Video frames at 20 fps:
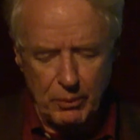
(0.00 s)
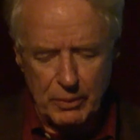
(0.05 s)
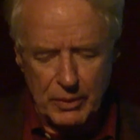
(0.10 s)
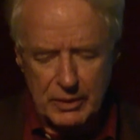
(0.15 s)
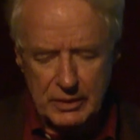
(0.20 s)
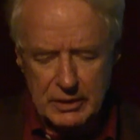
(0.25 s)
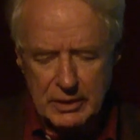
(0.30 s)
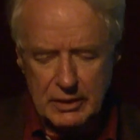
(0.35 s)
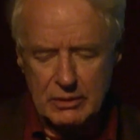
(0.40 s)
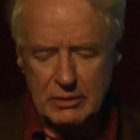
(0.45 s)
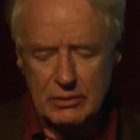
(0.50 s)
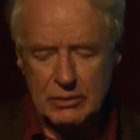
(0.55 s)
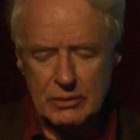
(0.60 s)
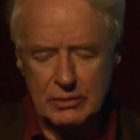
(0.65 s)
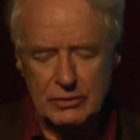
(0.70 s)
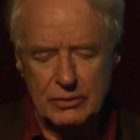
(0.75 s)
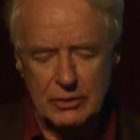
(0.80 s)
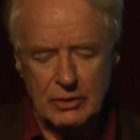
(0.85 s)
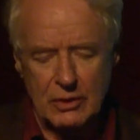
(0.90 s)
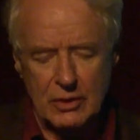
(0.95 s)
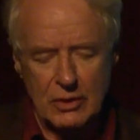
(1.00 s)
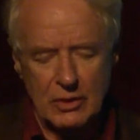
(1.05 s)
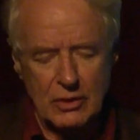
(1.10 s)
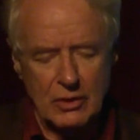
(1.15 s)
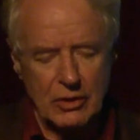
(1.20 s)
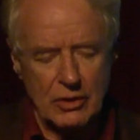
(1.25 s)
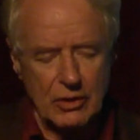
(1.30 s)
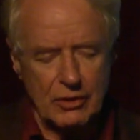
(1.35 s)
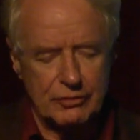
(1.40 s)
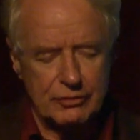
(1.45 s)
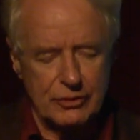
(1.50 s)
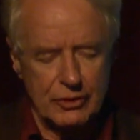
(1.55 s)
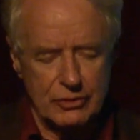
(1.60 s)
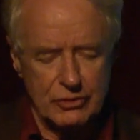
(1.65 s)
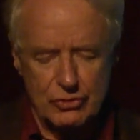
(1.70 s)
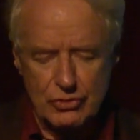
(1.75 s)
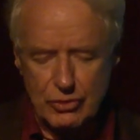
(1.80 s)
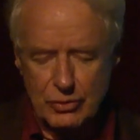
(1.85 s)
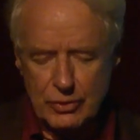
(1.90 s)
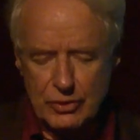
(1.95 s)
were killed. Often
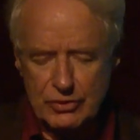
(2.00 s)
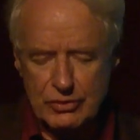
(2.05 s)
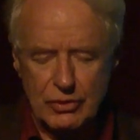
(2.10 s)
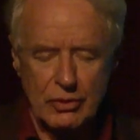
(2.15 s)
Jewish